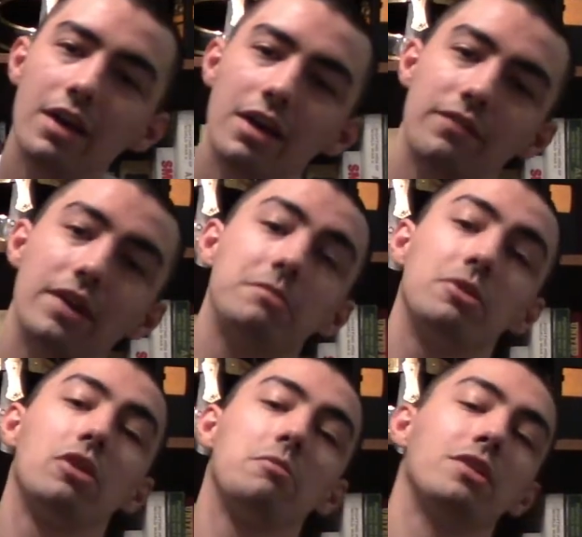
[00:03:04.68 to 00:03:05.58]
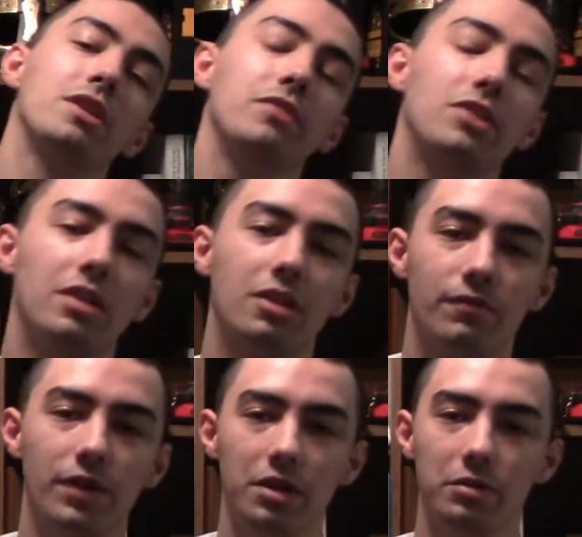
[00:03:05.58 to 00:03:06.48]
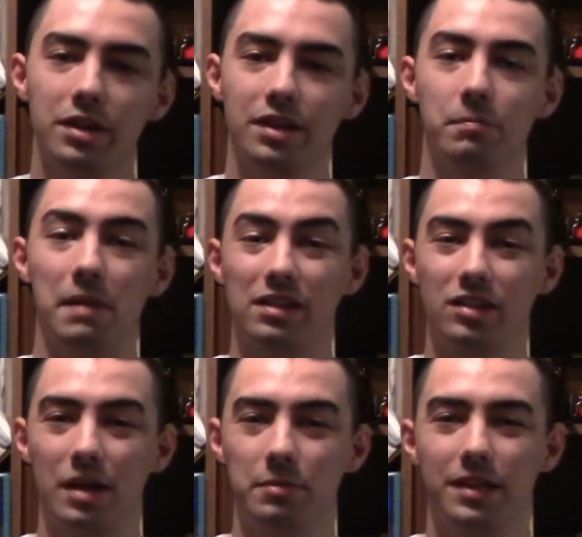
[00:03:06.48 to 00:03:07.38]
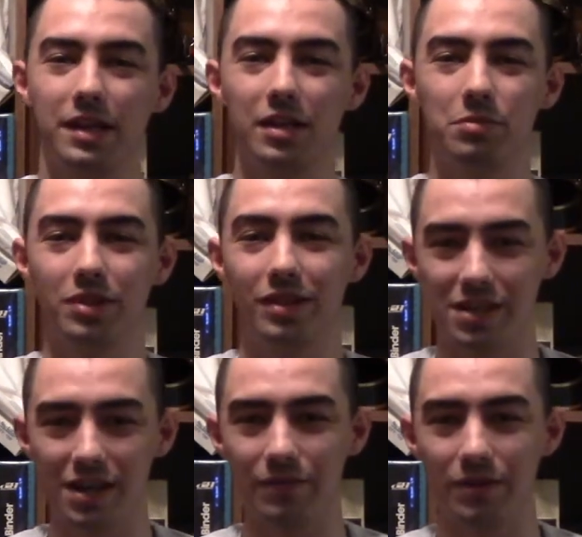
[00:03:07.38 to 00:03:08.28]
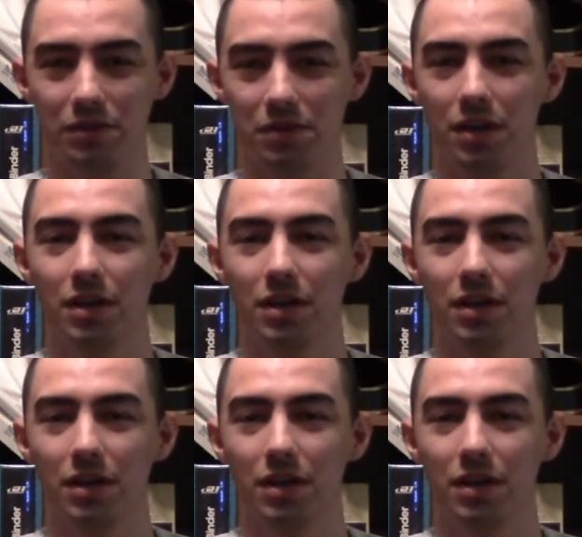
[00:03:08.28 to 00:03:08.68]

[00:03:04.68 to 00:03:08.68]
In fact, Mel Gibson even stated the following, that the back scabbard that he was given